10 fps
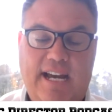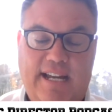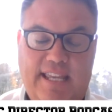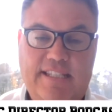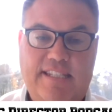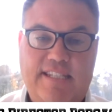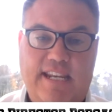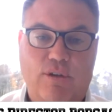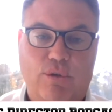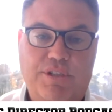in
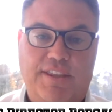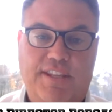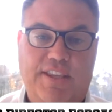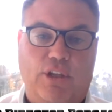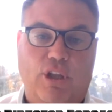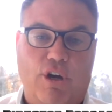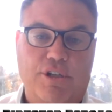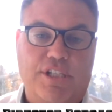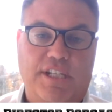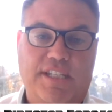singles, and then the
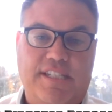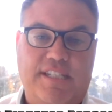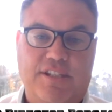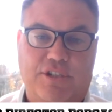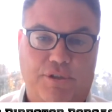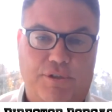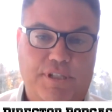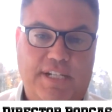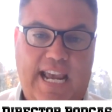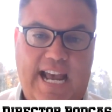Larson
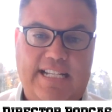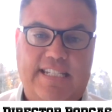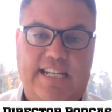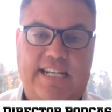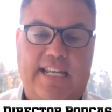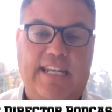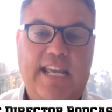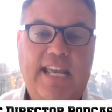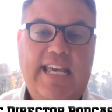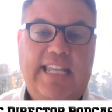sisters, Cassie and
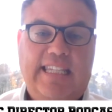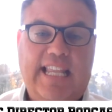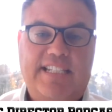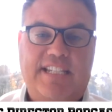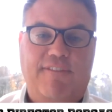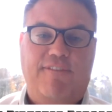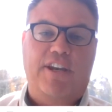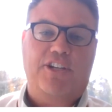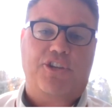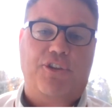Lexi,
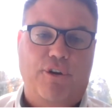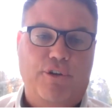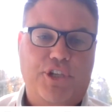finished 3rd.